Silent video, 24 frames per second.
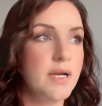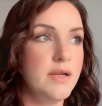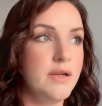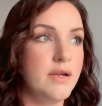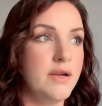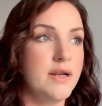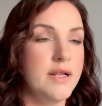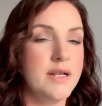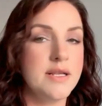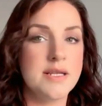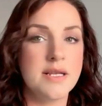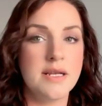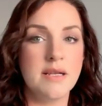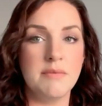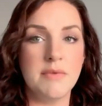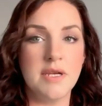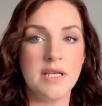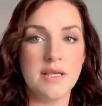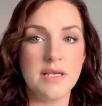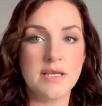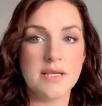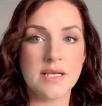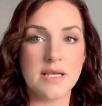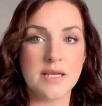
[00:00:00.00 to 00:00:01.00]
earnings
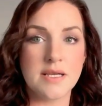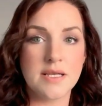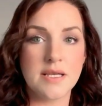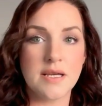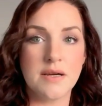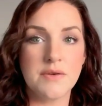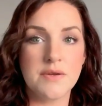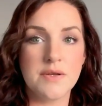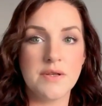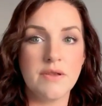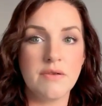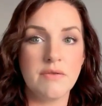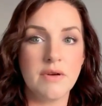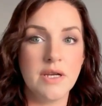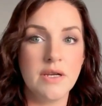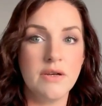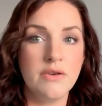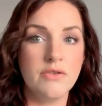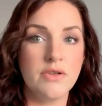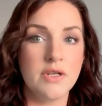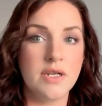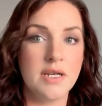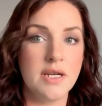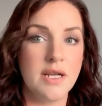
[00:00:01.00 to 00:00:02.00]
limit, the
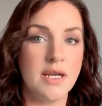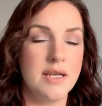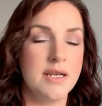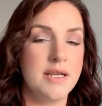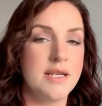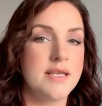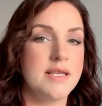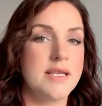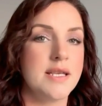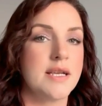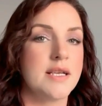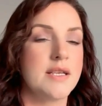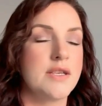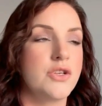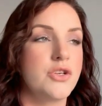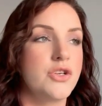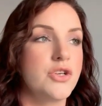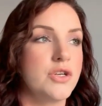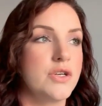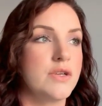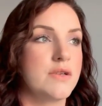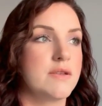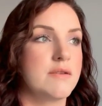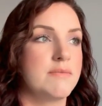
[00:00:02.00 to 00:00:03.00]
6,396,
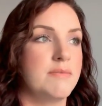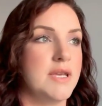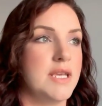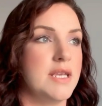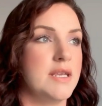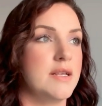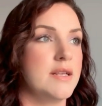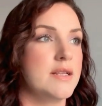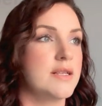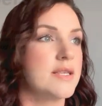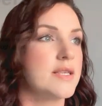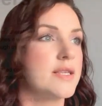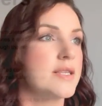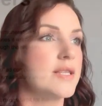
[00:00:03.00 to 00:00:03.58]
just means